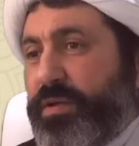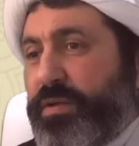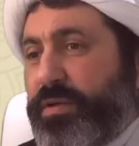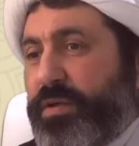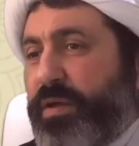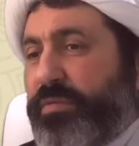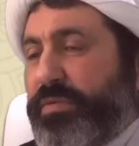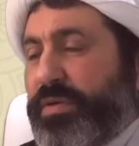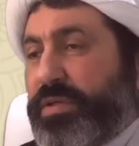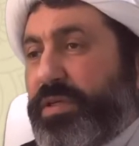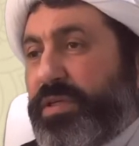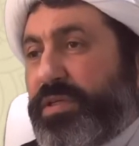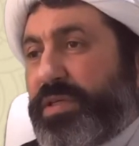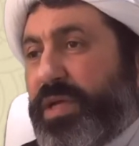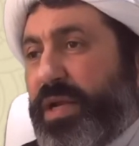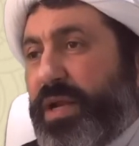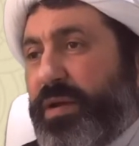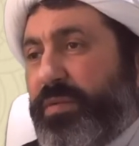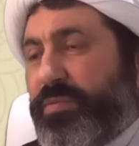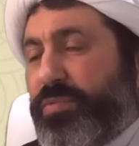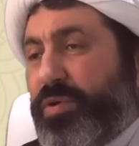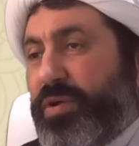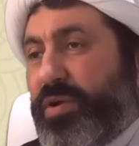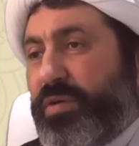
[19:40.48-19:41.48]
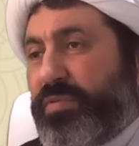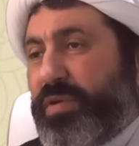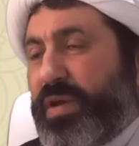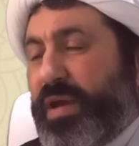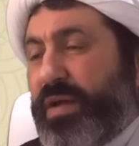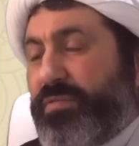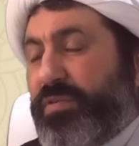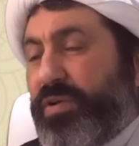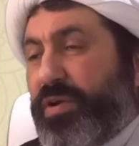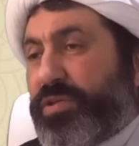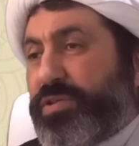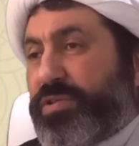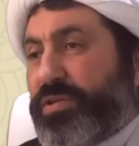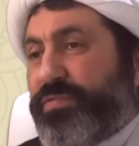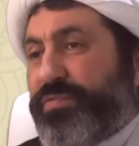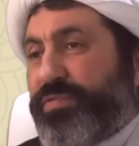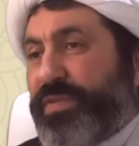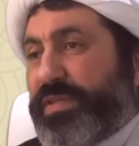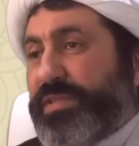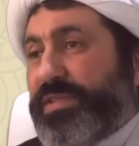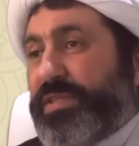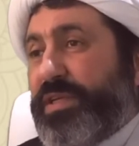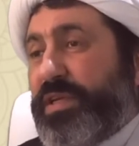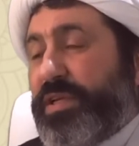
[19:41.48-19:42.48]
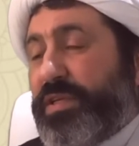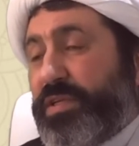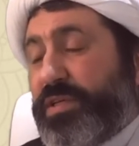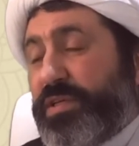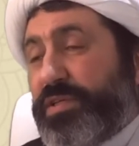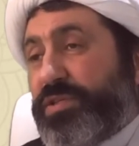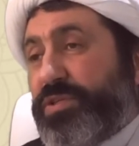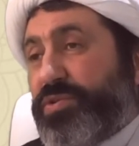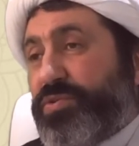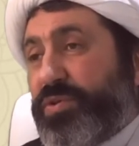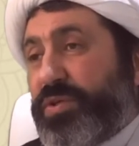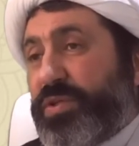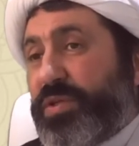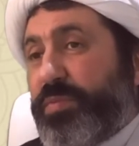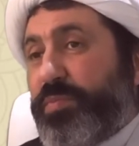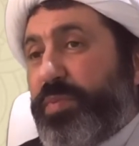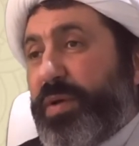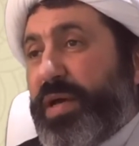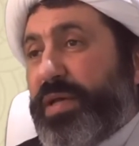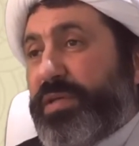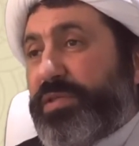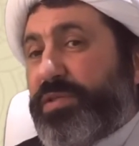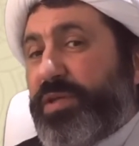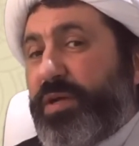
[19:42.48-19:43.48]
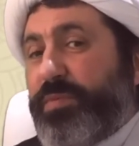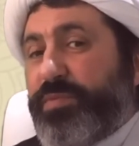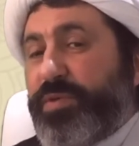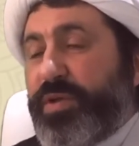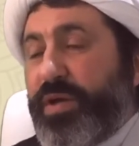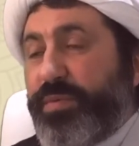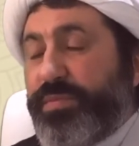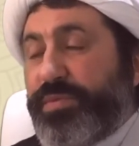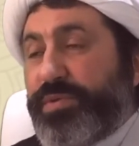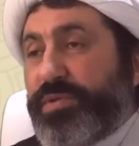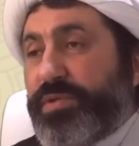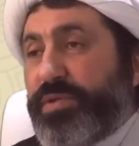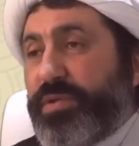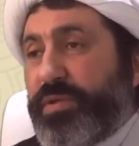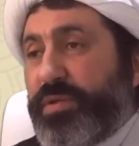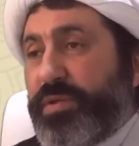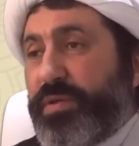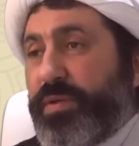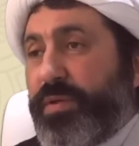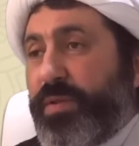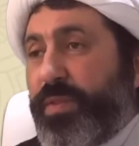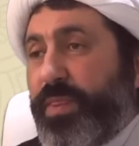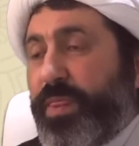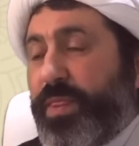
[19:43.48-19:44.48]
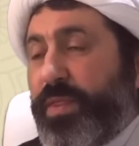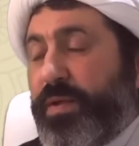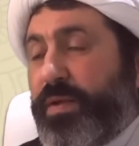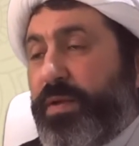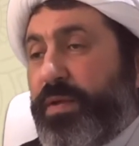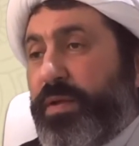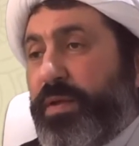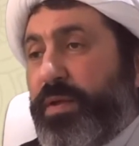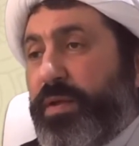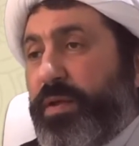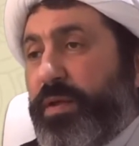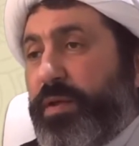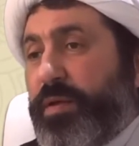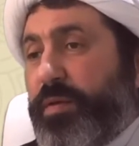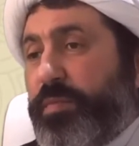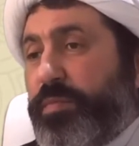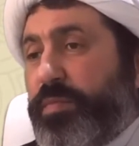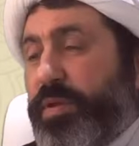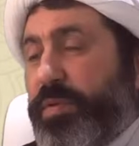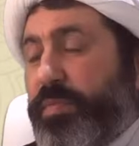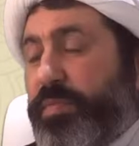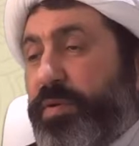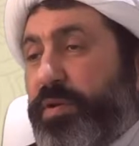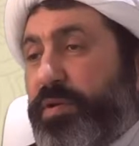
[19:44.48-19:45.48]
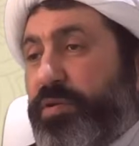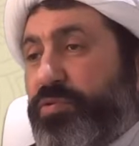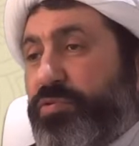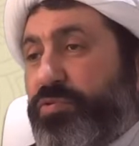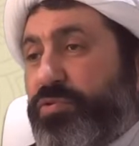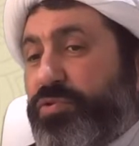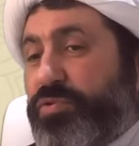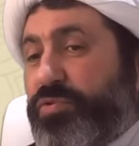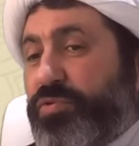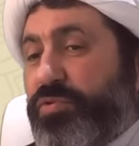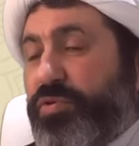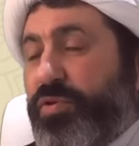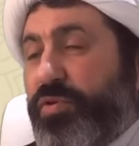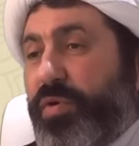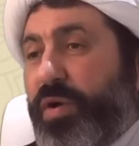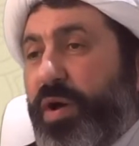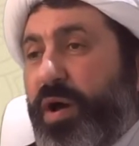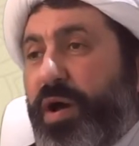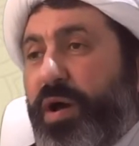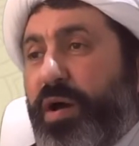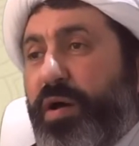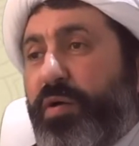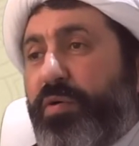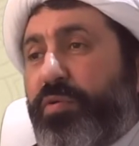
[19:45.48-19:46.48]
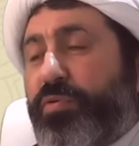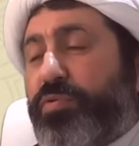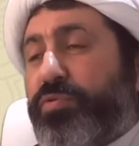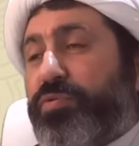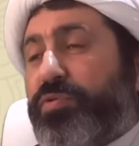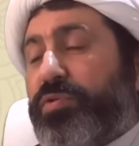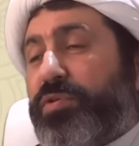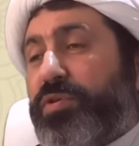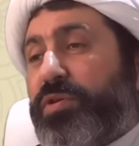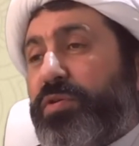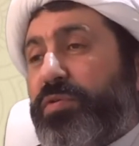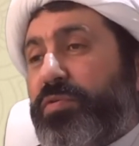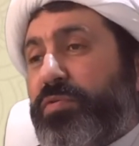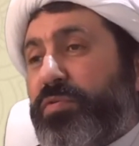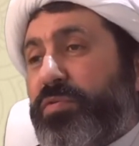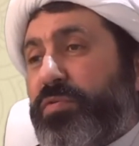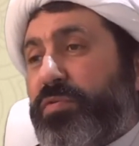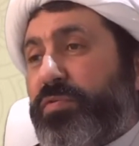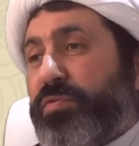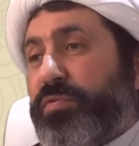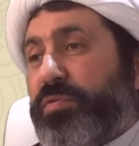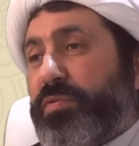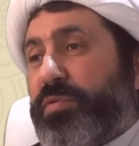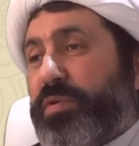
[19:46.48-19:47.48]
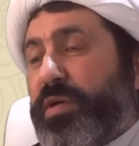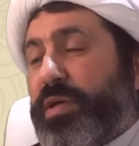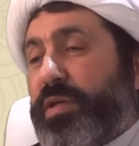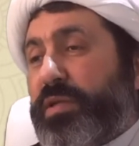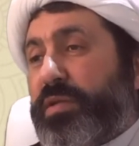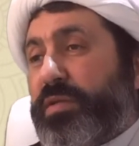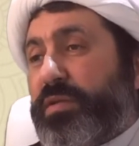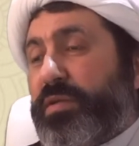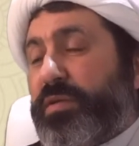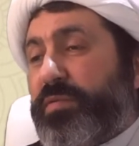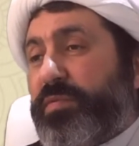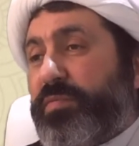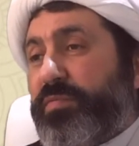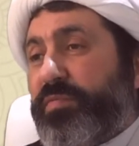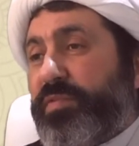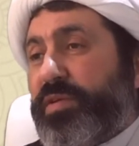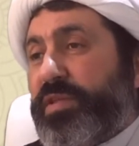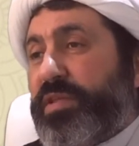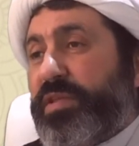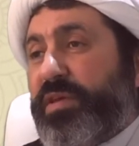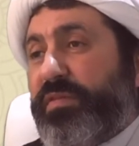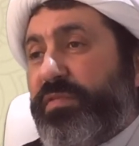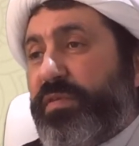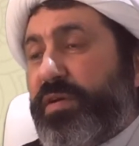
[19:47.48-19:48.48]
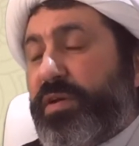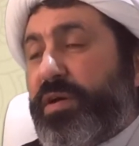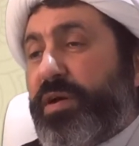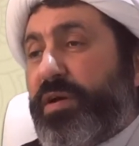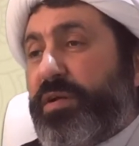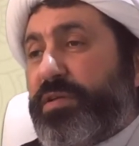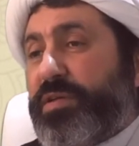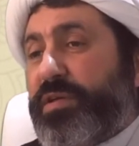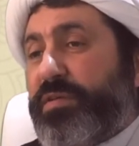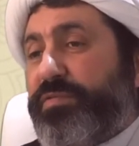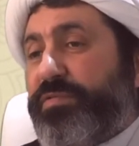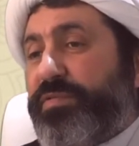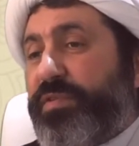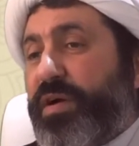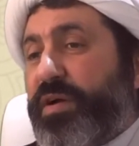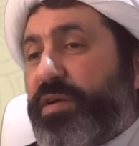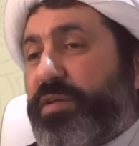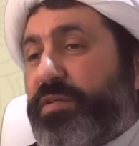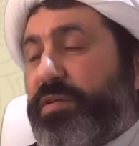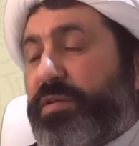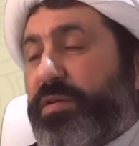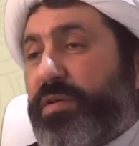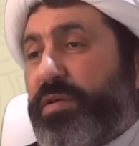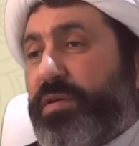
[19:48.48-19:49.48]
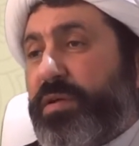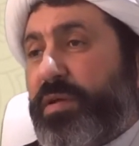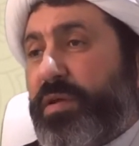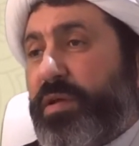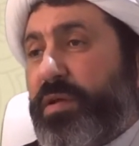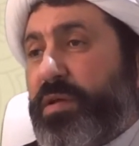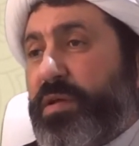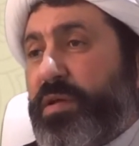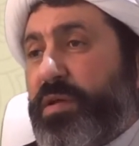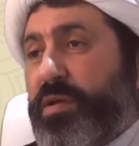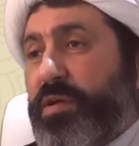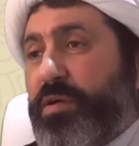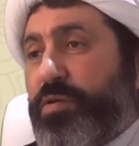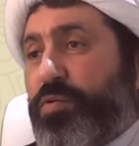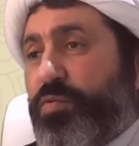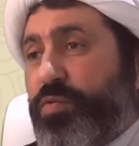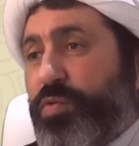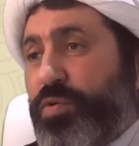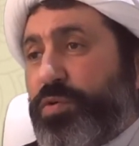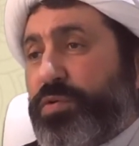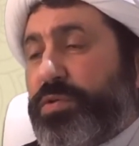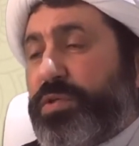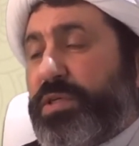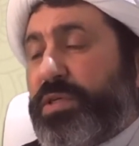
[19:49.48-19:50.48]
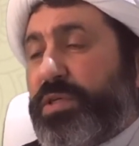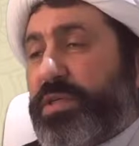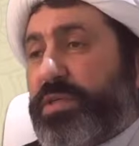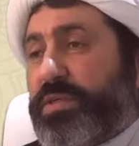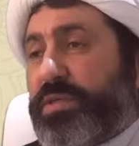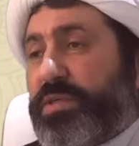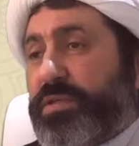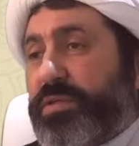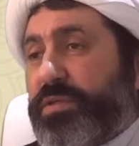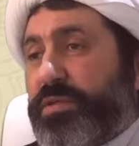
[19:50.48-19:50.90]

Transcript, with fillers: nowadays alhamdulillah we have lots of facilities you know in the past sometimes people used to go out, you know, and with difficulty find water.